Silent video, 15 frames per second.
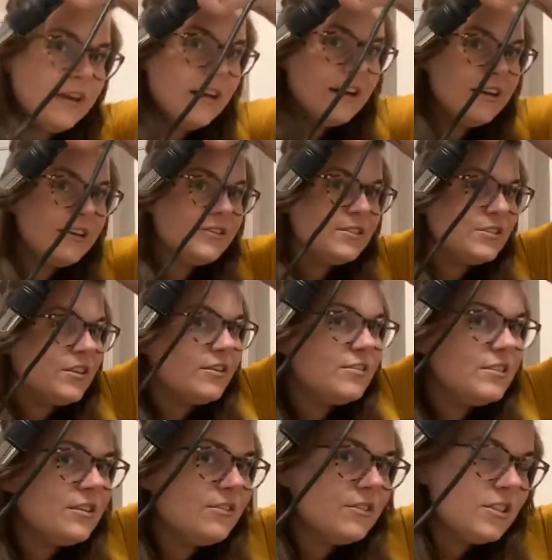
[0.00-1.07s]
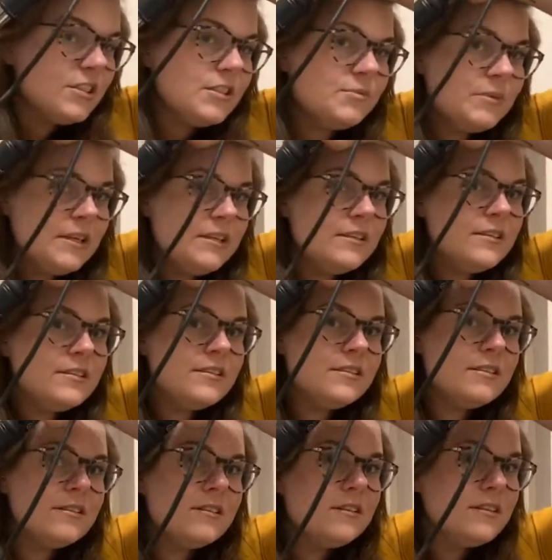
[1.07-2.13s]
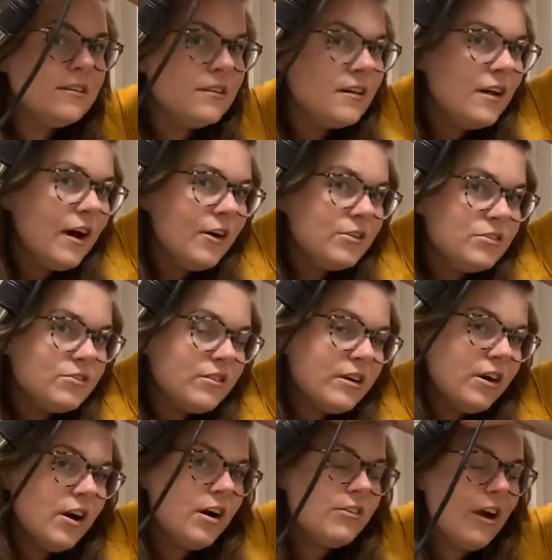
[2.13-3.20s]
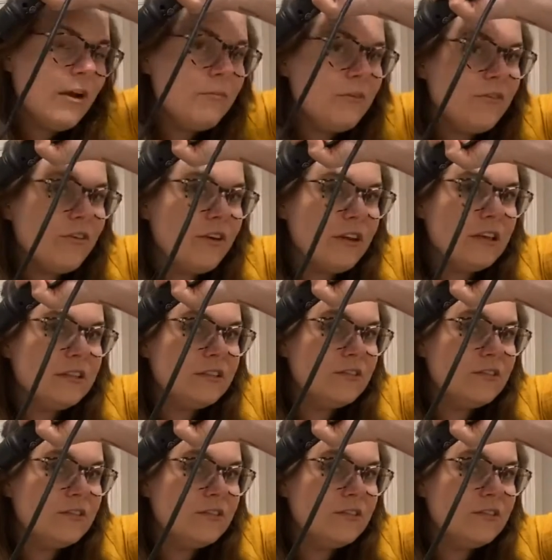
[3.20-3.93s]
I know it's gross. Don't judge me. I was really hot right before this